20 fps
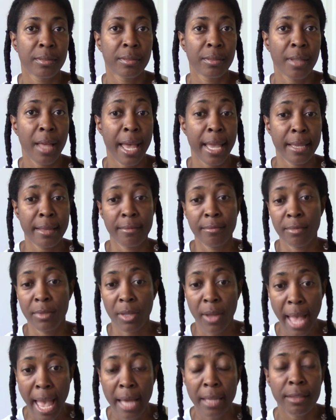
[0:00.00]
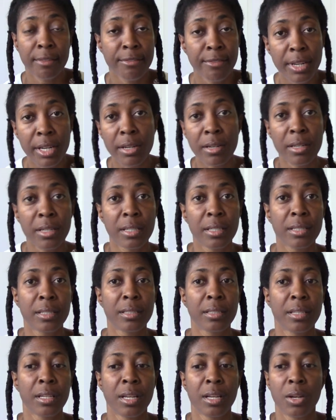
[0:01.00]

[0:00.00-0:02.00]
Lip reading: like aloe vera